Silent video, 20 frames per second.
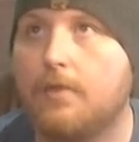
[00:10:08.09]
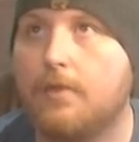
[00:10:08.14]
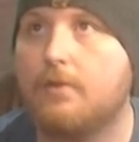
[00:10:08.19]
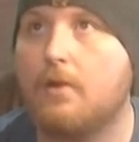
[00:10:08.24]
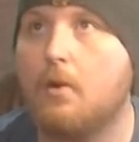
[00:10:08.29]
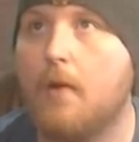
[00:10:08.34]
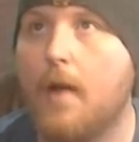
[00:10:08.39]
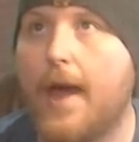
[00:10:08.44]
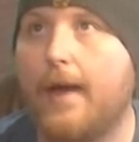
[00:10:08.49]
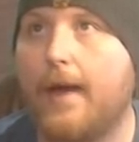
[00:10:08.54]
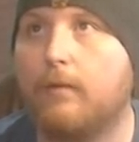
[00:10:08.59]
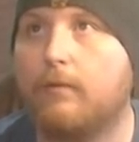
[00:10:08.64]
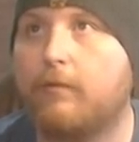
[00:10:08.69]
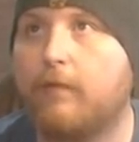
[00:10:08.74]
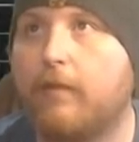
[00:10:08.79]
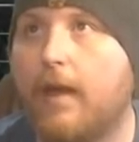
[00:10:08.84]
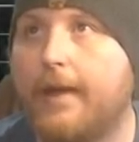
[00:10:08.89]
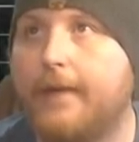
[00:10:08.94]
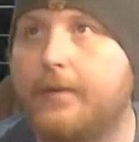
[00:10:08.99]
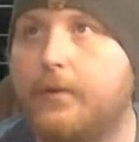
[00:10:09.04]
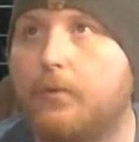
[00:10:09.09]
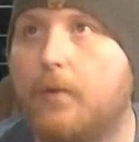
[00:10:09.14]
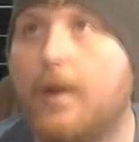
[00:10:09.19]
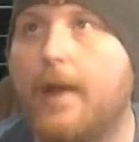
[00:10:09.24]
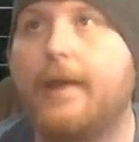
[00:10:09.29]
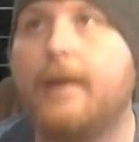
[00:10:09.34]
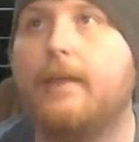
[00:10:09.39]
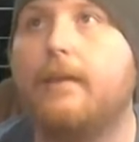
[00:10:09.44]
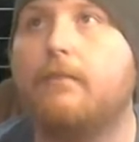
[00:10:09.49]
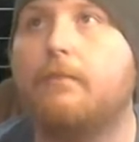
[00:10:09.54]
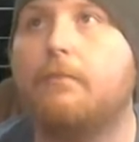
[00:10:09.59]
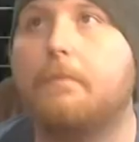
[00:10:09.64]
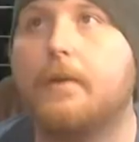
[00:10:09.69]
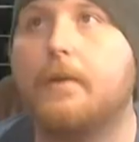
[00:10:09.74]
throw outside to righties,